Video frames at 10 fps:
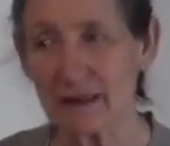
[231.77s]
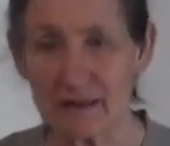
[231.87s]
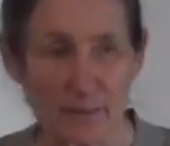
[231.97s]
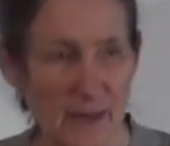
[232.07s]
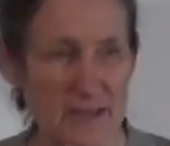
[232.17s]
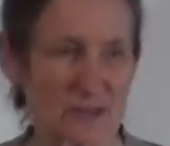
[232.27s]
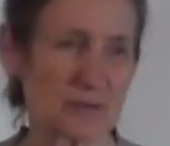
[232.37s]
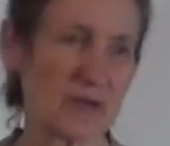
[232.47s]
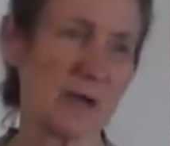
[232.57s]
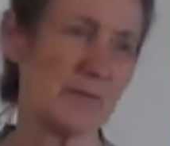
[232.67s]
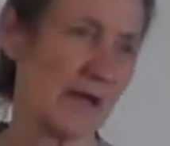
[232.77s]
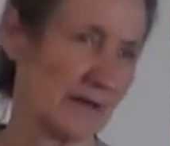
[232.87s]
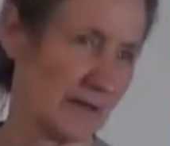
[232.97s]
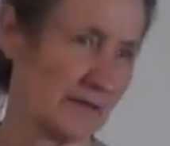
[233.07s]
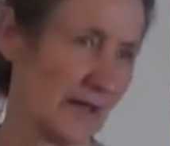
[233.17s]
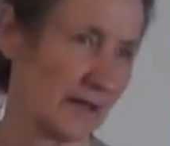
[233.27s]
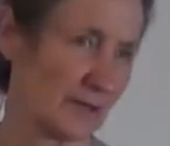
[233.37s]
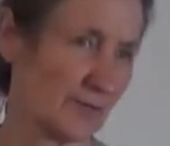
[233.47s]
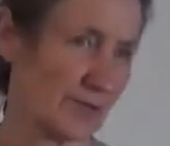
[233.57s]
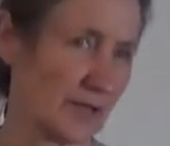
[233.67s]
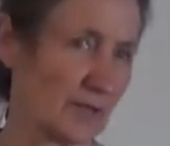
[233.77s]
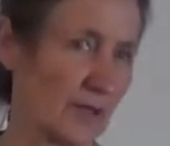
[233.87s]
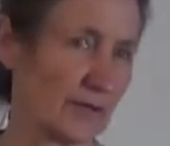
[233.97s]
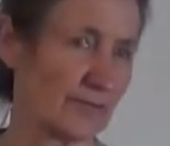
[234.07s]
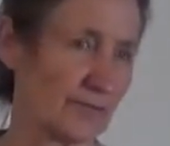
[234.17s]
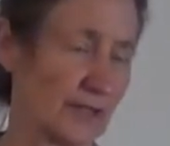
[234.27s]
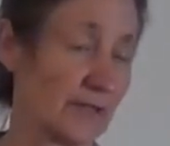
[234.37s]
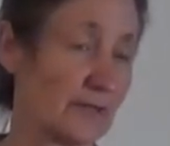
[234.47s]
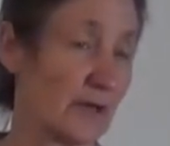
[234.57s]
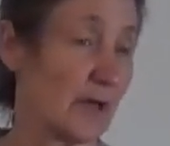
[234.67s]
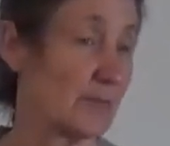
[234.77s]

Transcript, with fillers: then the pus will come out and that can bring a lot of relief.